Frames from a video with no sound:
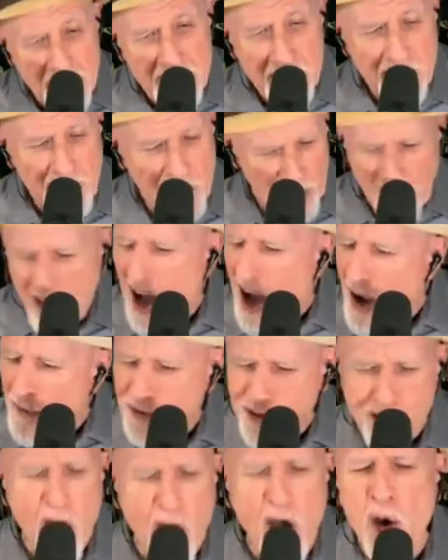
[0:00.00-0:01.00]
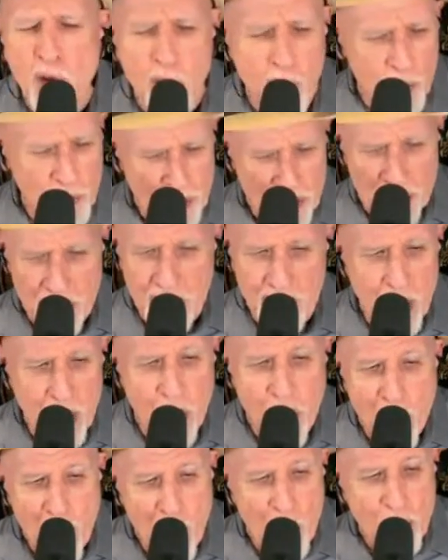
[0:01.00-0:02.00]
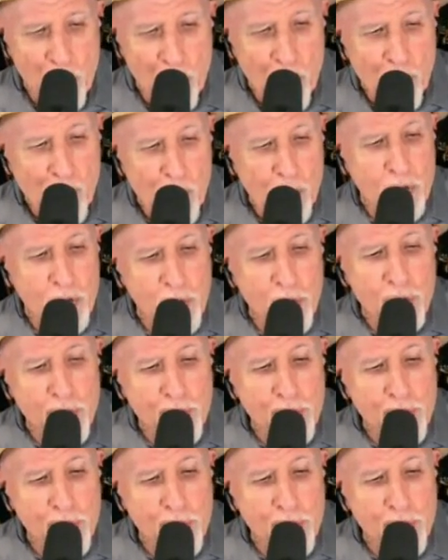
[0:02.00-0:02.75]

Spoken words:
He loves only gold.